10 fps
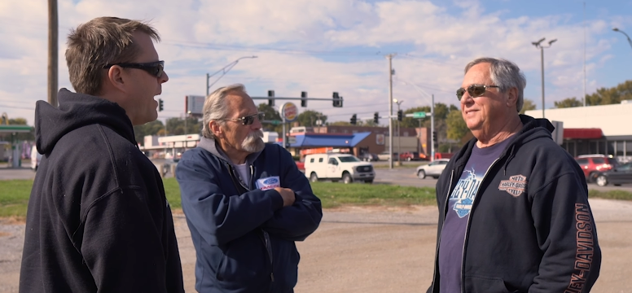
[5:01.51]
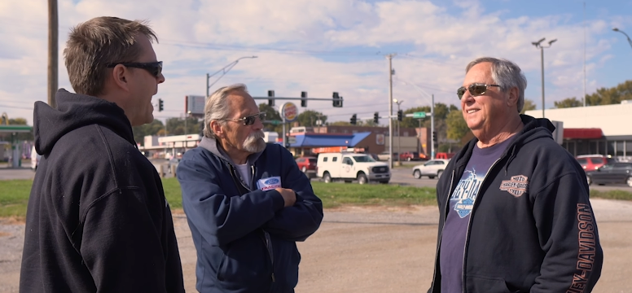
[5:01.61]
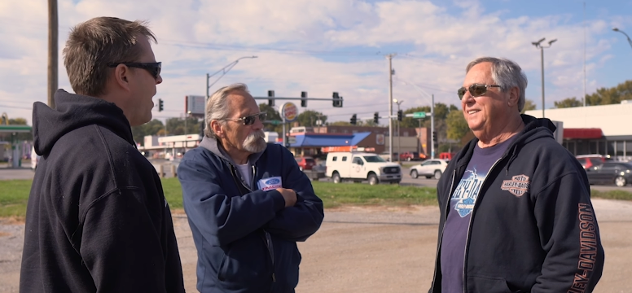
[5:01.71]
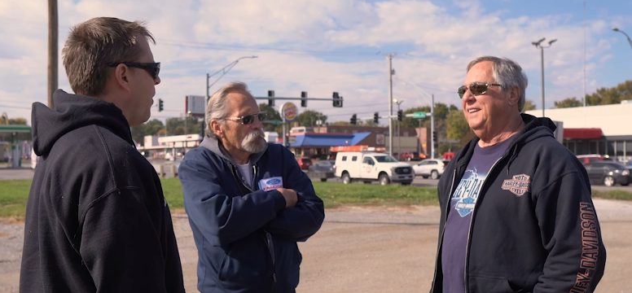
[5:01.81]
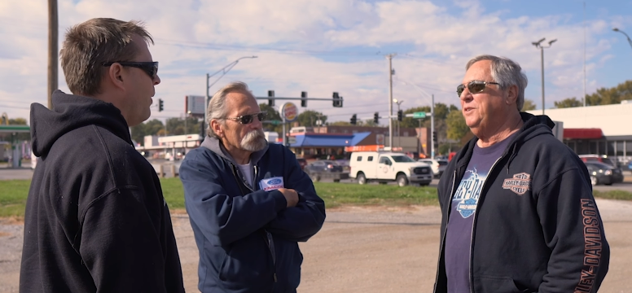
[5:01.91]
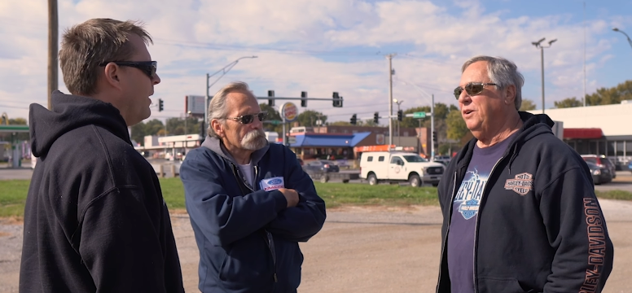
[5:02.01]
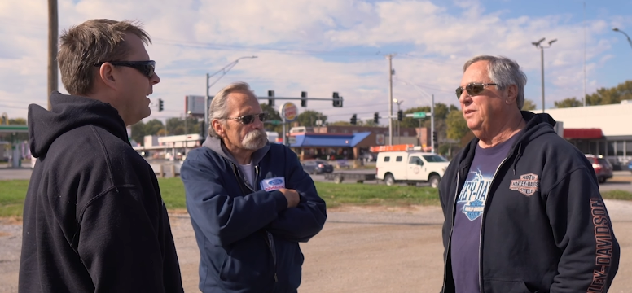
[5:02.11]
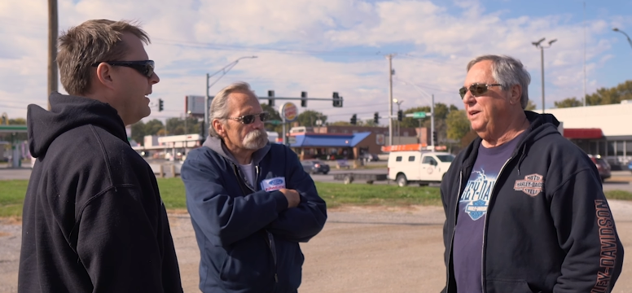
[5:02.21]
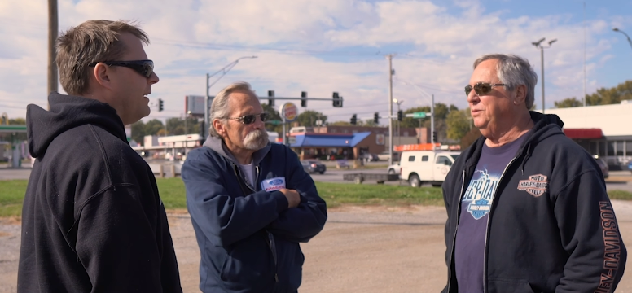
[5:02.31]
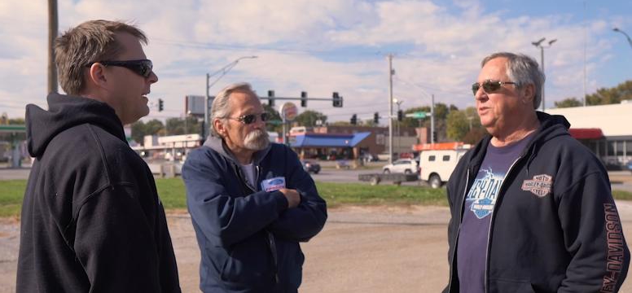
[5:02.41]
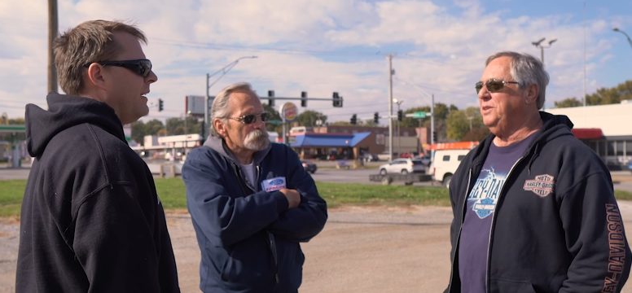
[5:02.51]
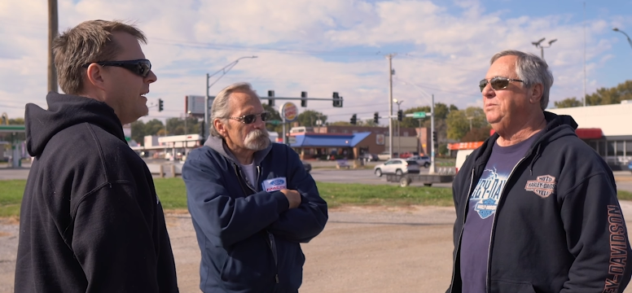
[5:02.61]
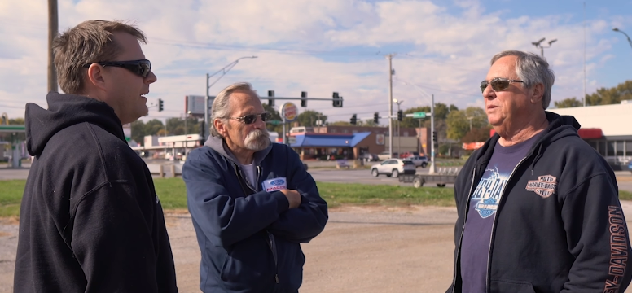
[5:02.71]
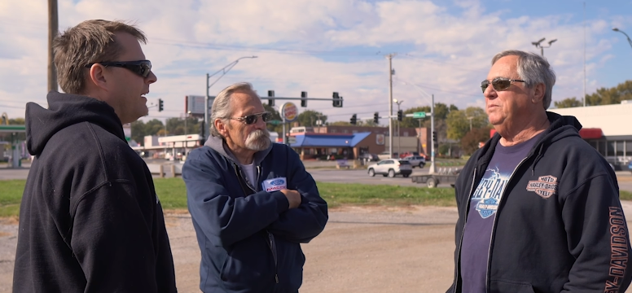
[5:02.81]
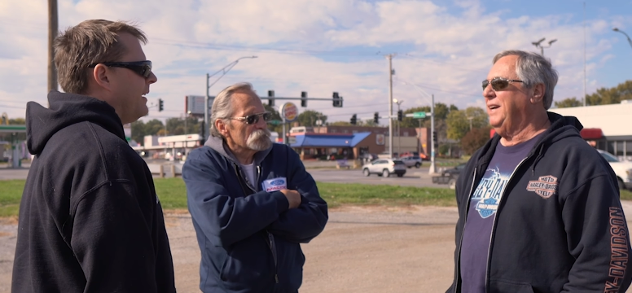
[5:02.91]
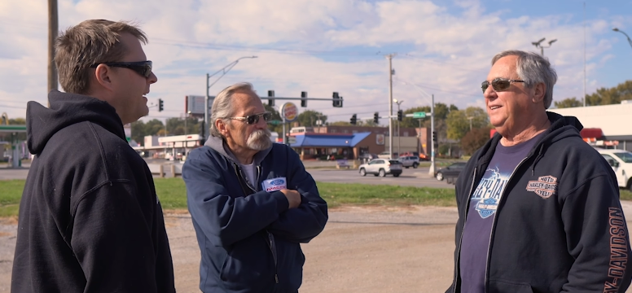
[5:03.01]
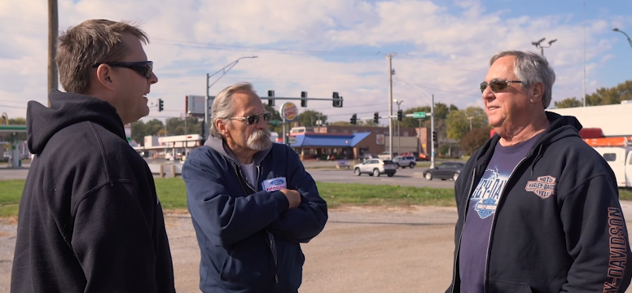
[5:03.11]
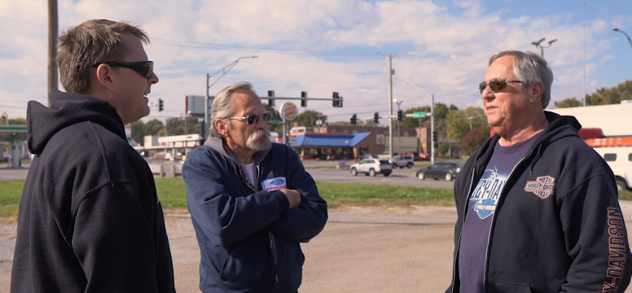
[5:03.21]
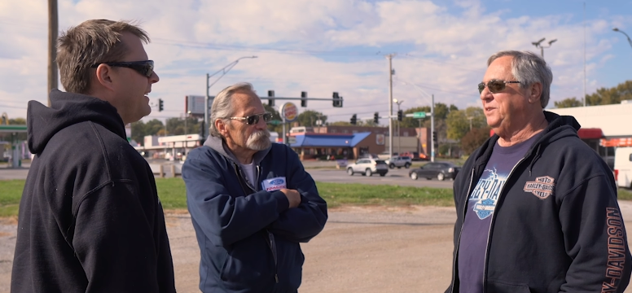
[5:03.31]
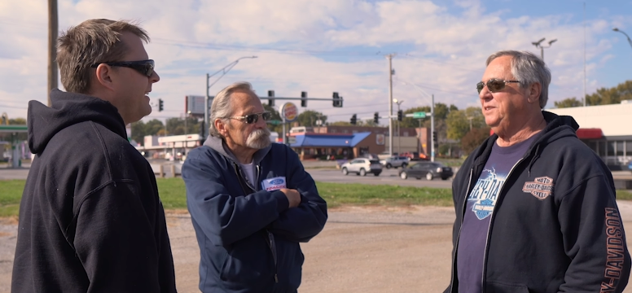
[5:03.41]
Speaker 1: Wow. That, that was something back
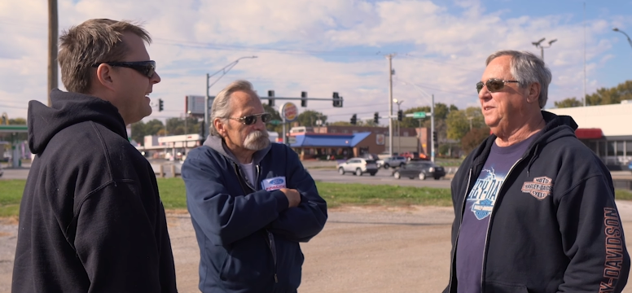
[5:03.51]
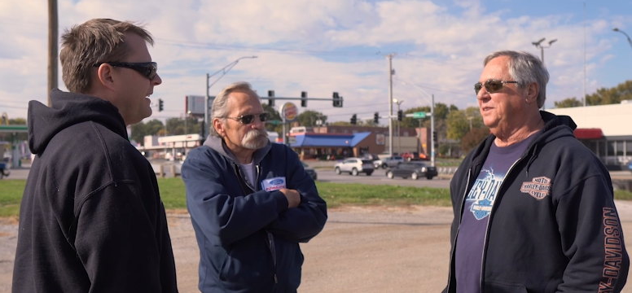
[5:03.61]
in the 60s